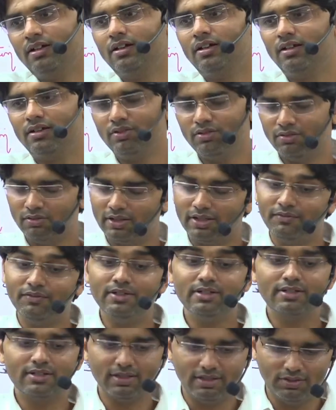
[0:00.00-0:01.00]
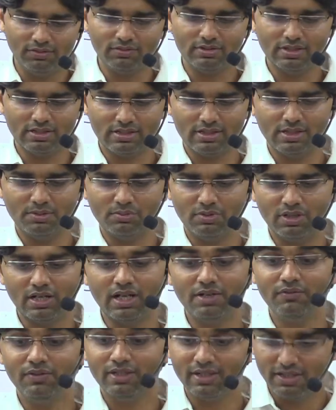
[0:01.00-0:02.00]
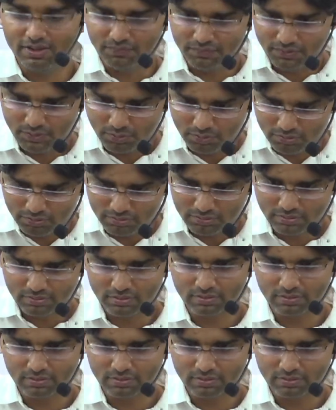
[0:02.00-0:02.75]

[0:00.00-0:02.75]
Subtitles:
No, I will tell you. I will give you